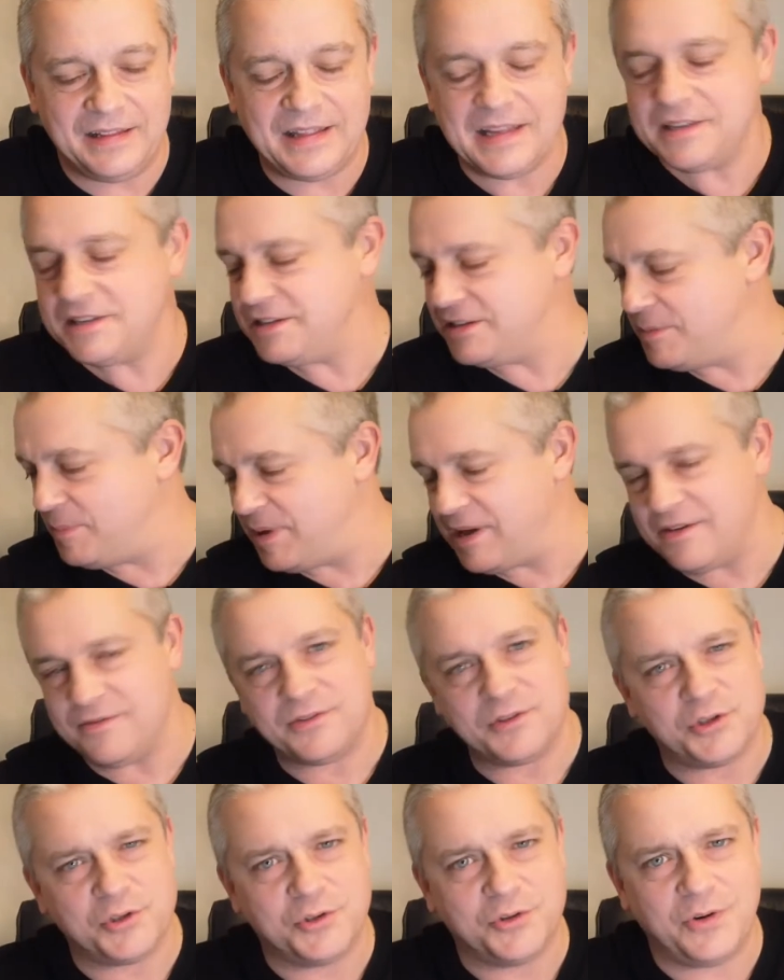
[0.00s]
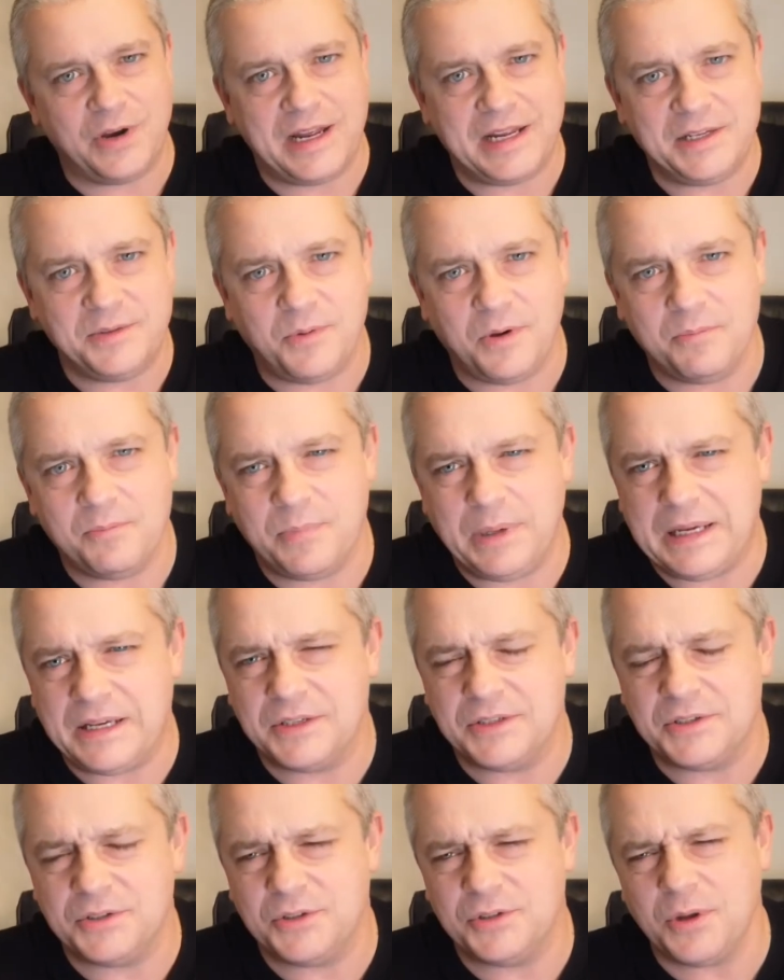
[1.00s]
This is a bit of a strange one
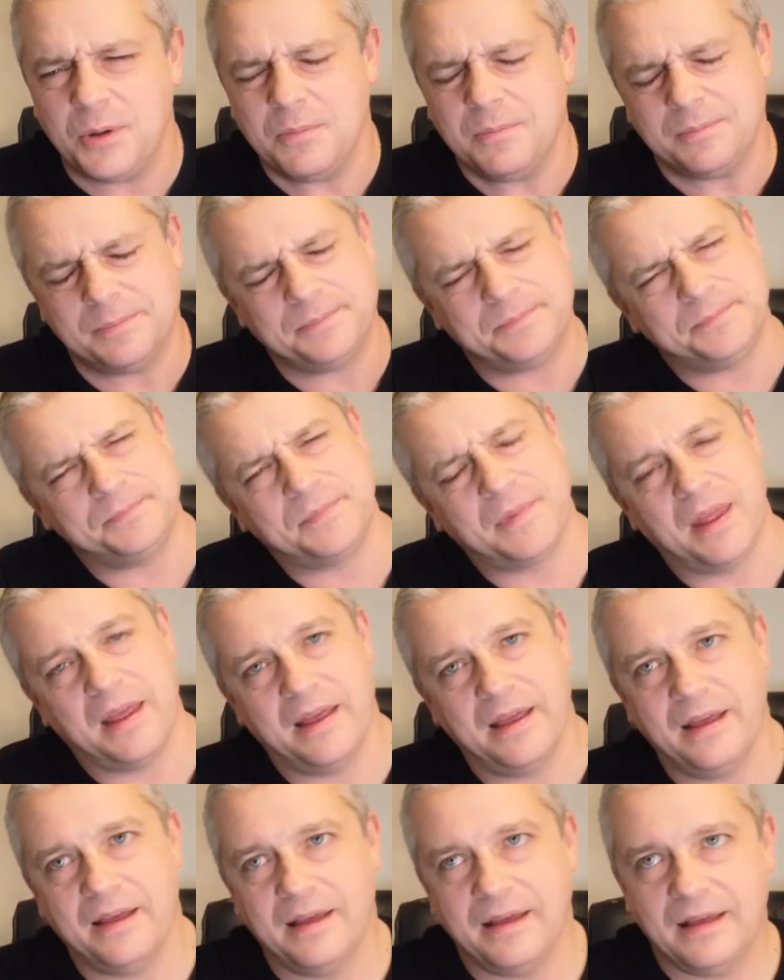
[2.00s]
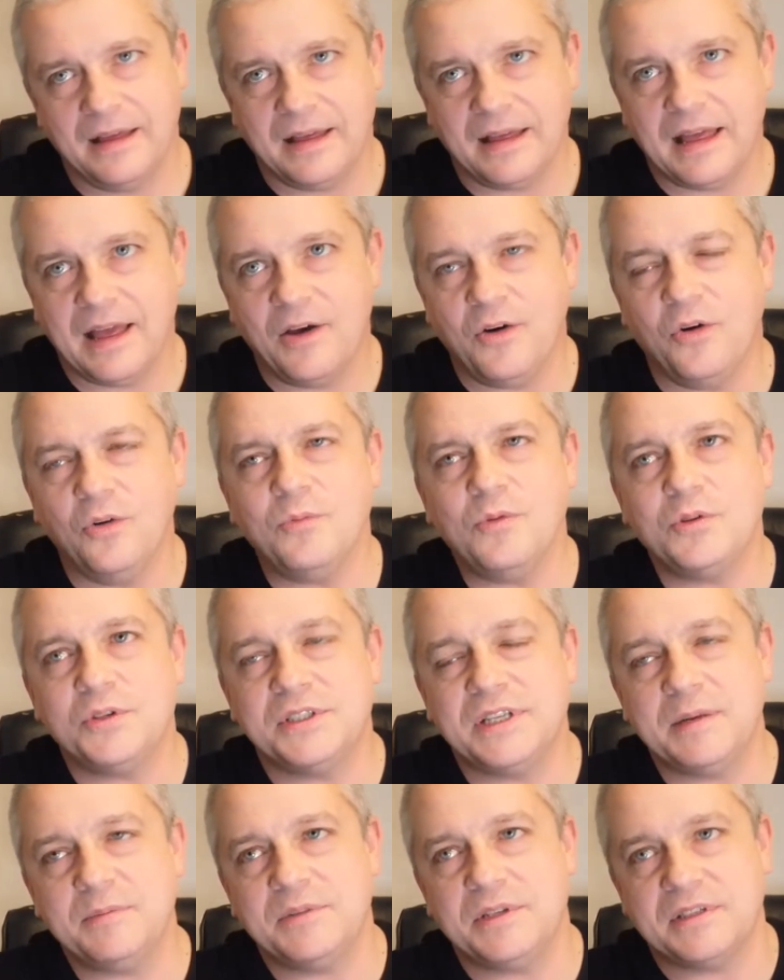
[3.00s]
because it
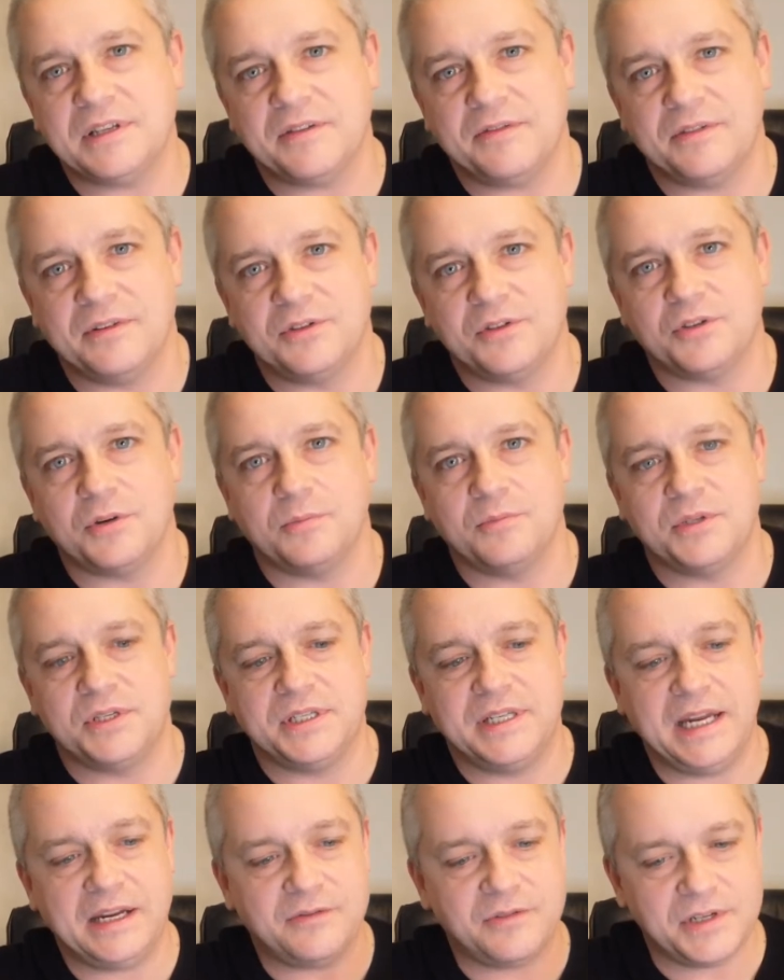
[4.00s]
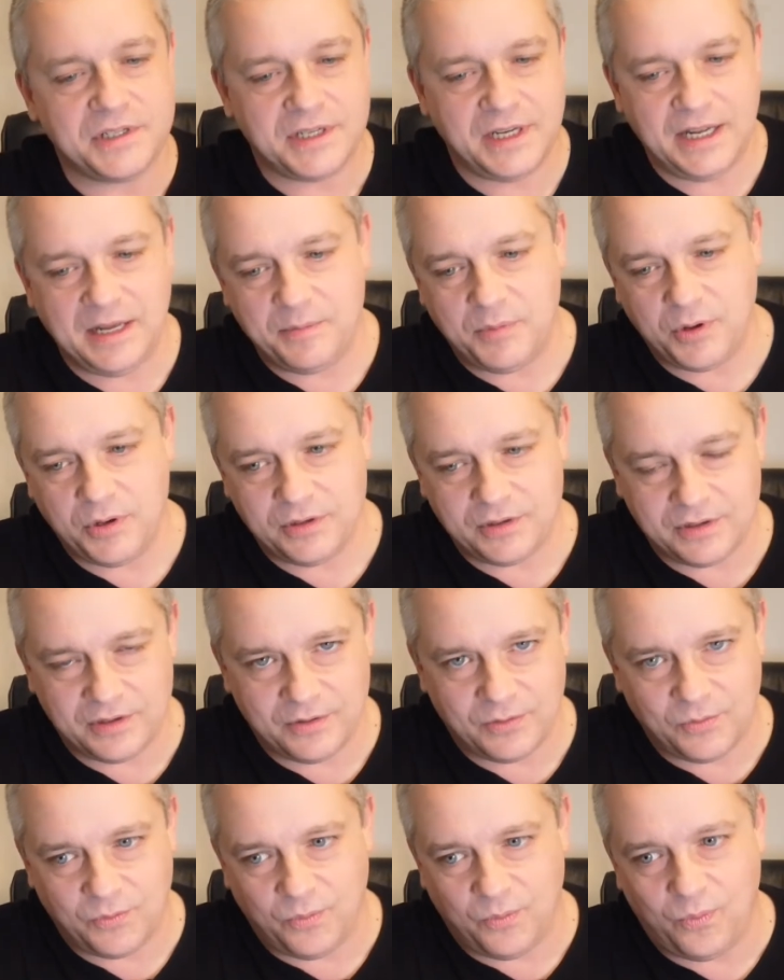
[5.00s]
almost seems as if there's some secrecy about
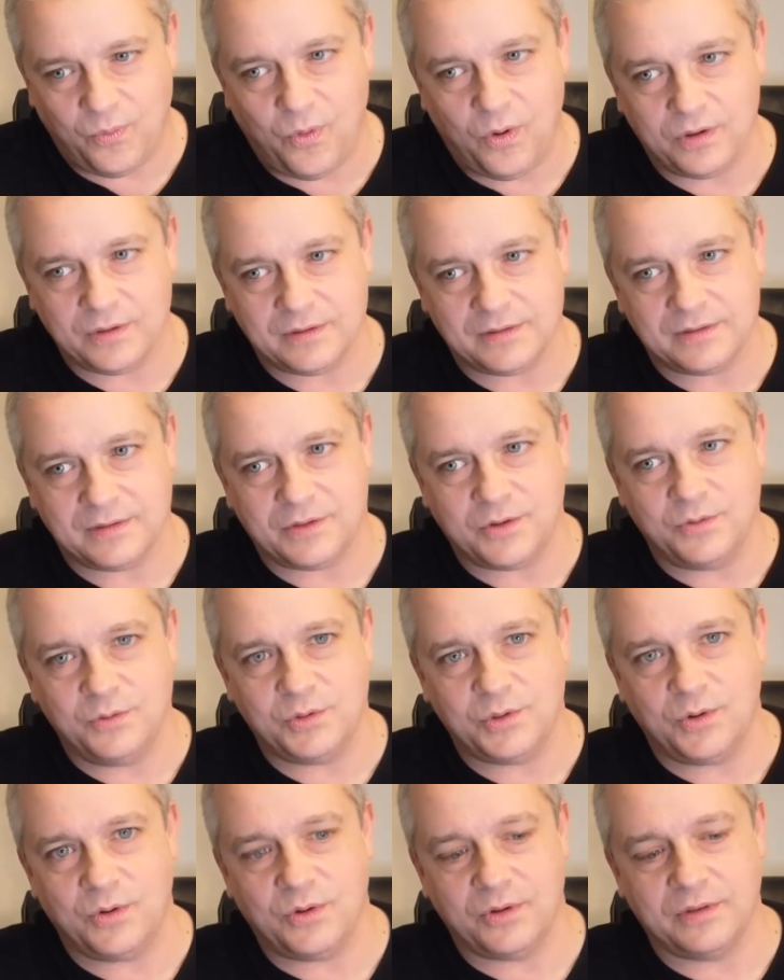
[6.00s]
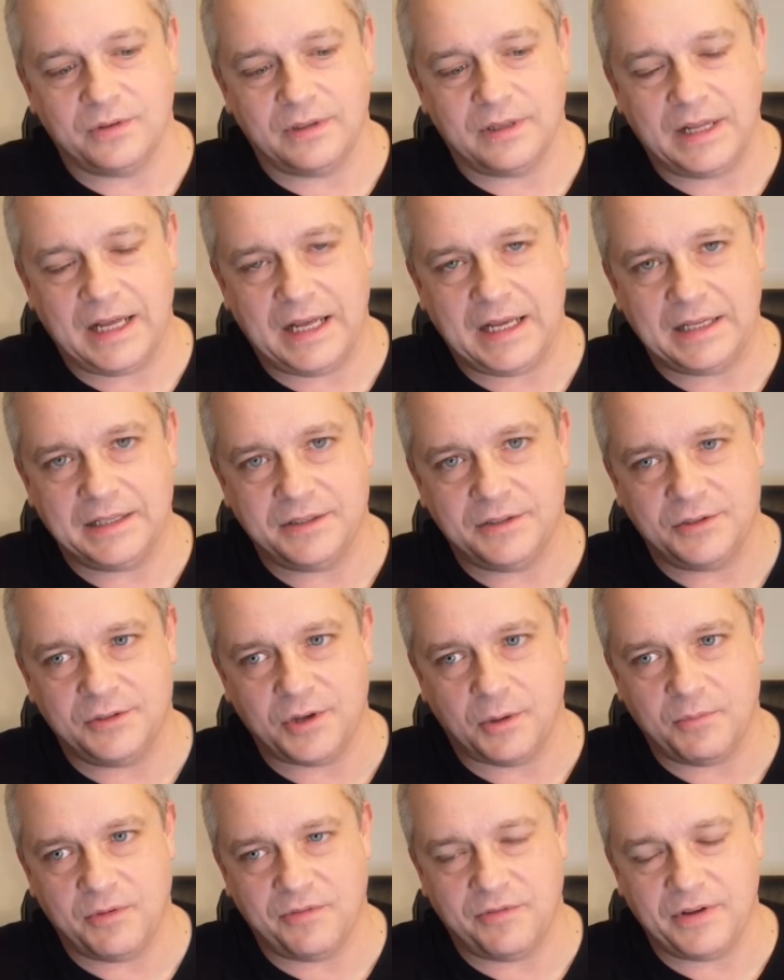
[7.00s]
what goes on in
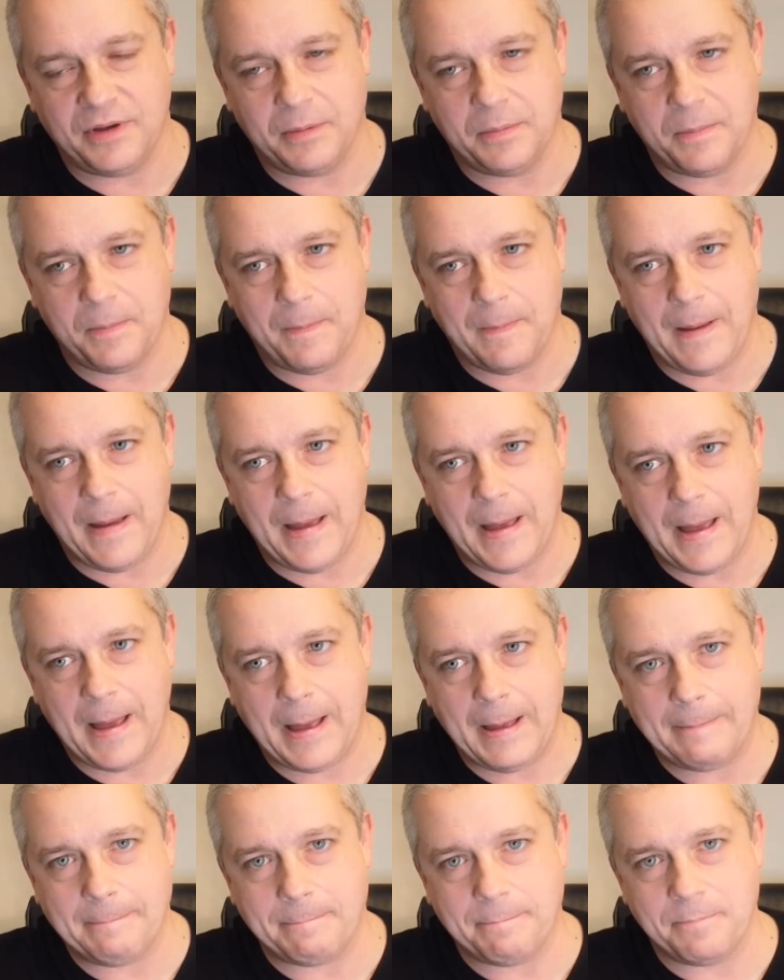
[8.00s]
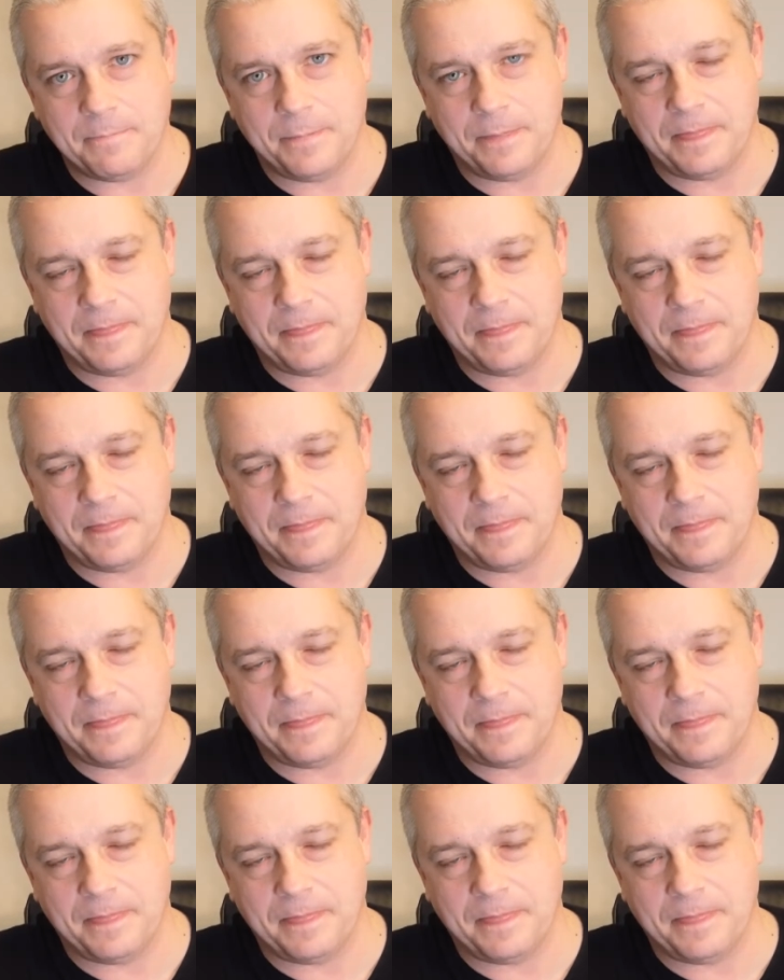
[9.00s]
some of it. I'm